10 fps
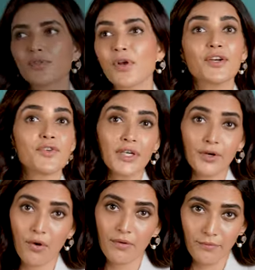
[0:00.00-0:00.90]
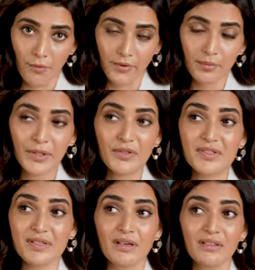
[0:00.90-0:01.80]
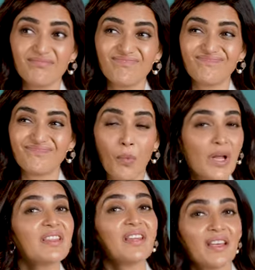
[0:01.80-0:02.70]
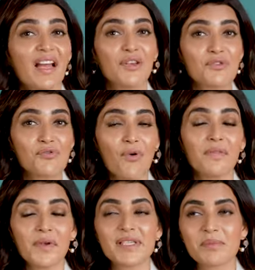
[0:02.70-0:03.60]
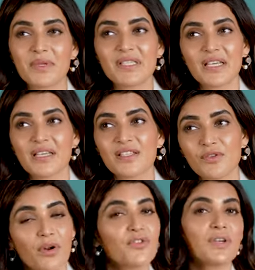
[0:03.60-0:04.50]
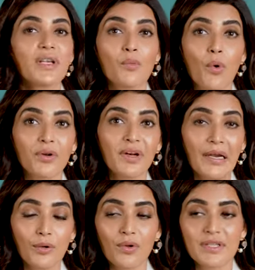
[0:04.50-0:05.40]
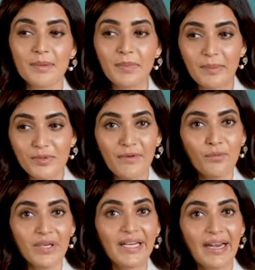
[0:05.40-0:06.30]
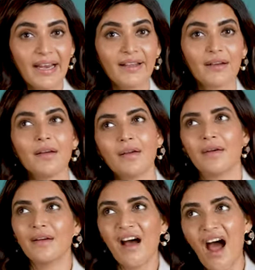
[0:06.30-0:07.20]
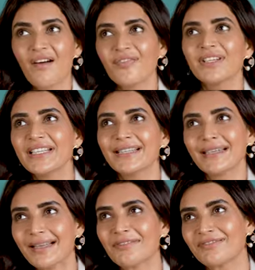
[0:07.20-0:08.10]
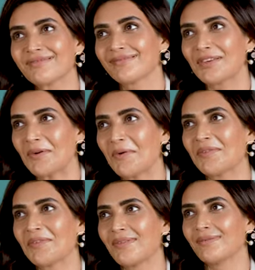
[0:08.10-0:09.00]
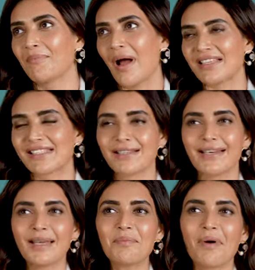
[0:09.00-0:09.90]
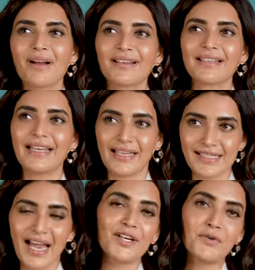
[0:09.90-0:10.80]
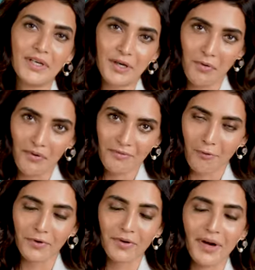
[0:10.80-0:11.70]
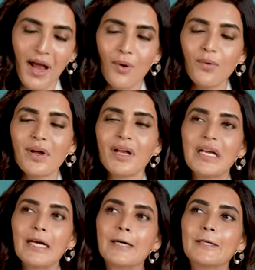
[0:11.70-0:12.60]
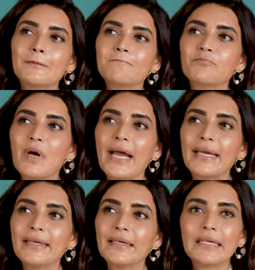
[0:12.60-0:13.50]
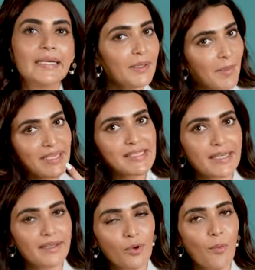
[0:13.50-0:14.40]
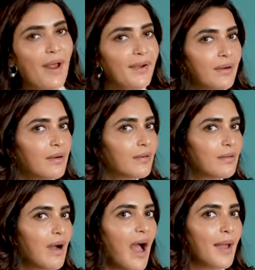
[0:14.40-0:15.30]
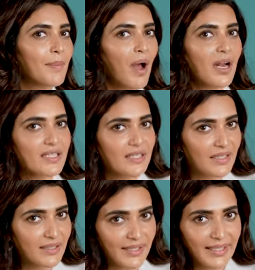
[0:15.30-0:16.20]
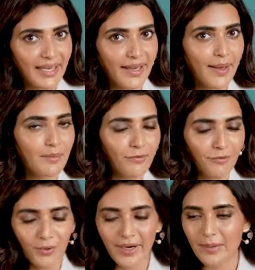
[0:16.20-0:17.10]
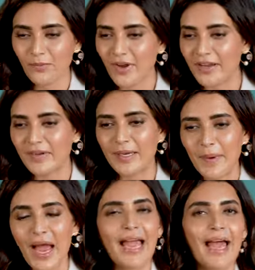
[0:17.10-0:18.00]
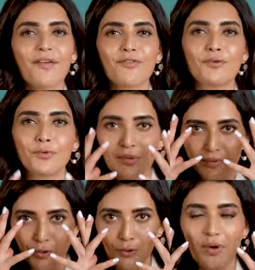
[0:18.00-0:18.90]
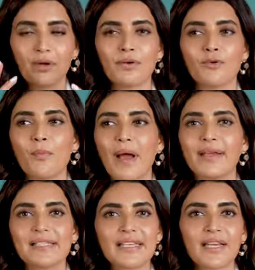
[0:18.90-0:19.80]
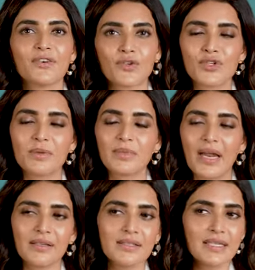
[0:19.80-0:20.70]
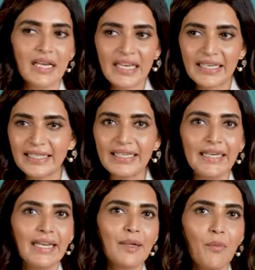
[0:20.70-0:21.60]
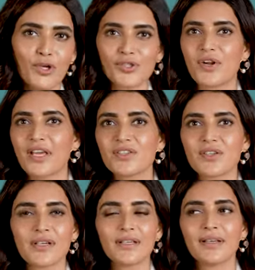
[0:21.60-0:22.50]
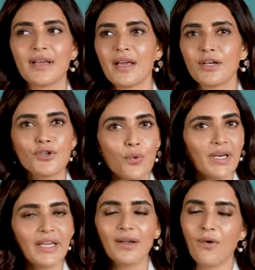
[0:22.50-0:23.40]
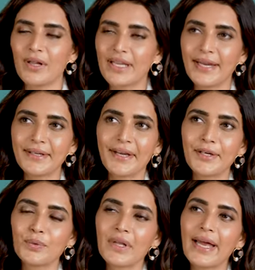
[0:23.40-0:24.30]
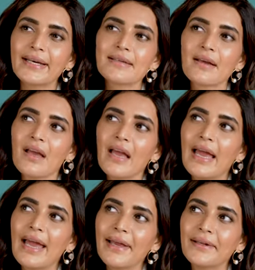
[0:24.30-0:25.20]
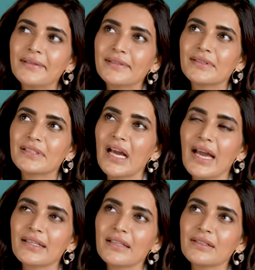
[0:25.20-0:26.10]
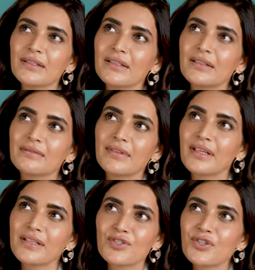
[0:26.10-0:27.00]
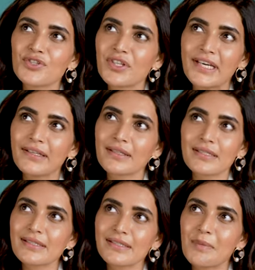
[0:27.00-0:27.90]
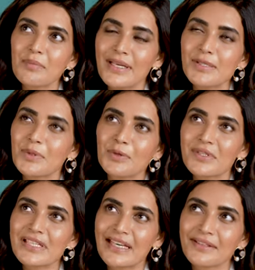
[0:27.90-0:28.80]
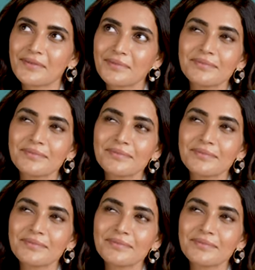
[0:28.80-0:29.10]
So I drink a lot of water because um, one thing I used to always miss is not drinking water at all. Sometimes I've only had like half a liter and I've, you know, passed the day. But yes, I drink a lot of water now. Um, I clean my skin no matter I party till 3 a.m., 4 a.m., 5 a.m. I have to, you know, do my skin regime that is cleaning, moisturizing, toning, all that. I do that. And yeah, I think third thing is just genetics. I'm blessed with good skin.